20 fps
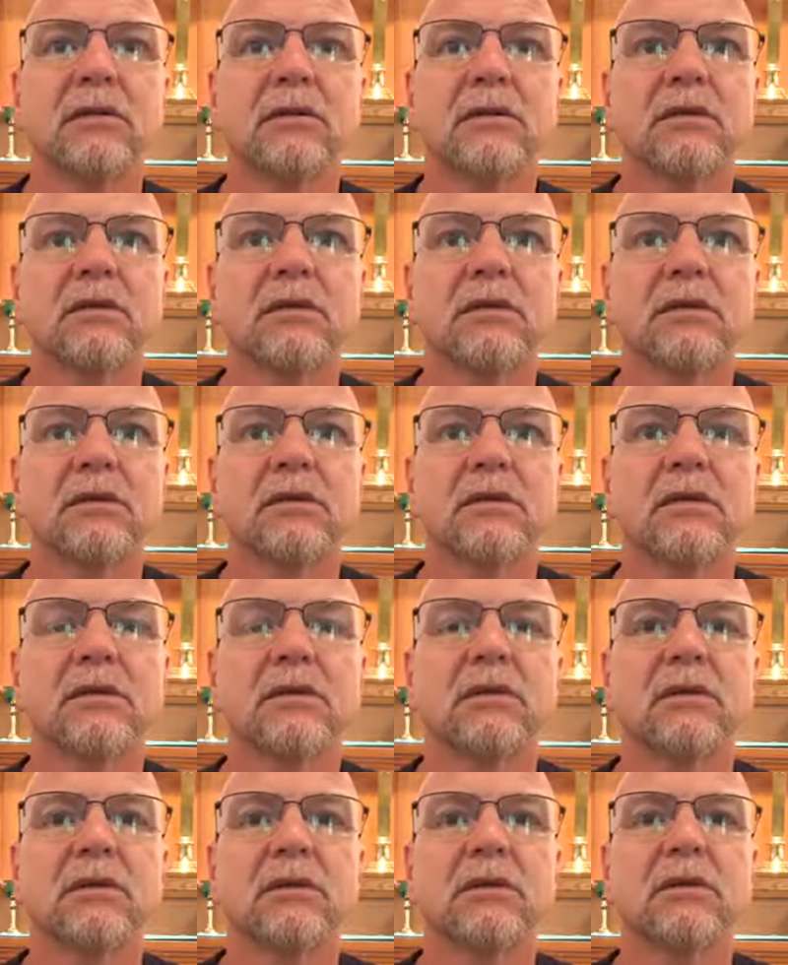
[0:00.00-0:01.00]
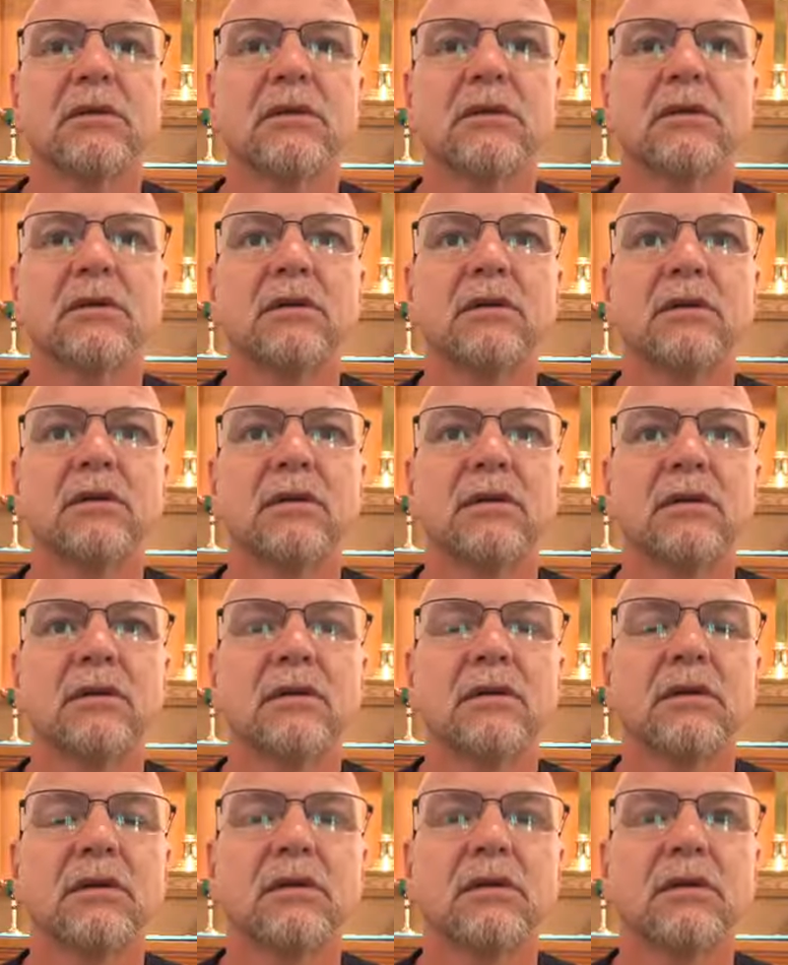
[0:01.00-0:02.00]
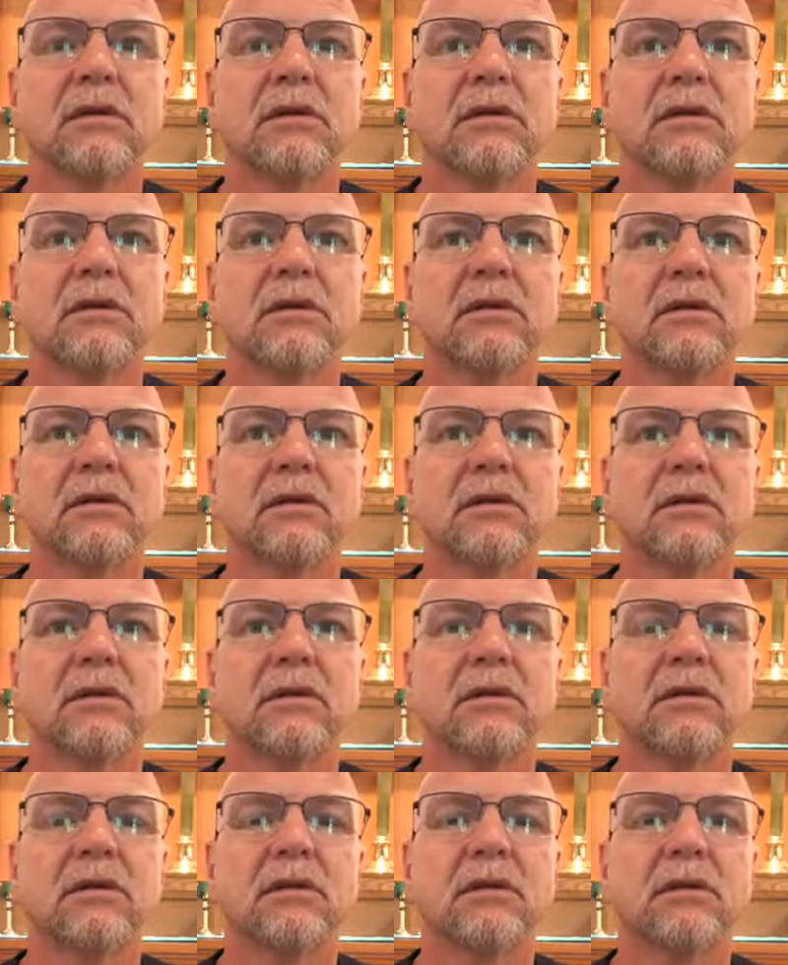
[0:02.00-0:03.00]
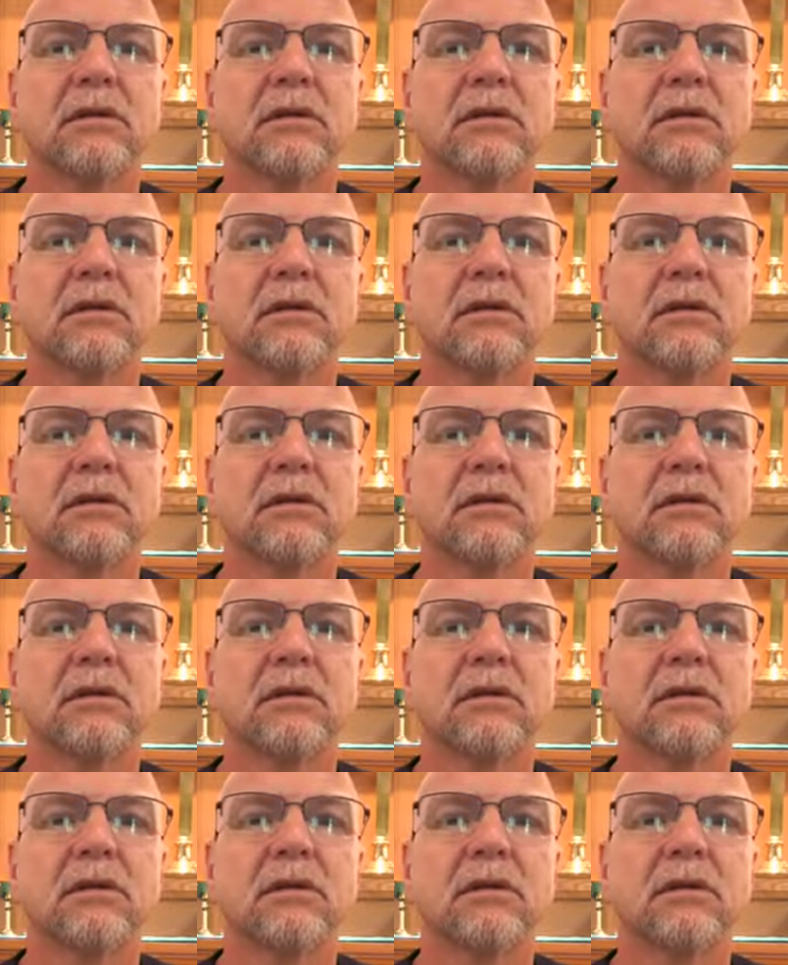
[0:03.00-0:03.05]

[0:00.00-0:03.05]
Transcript: (silence)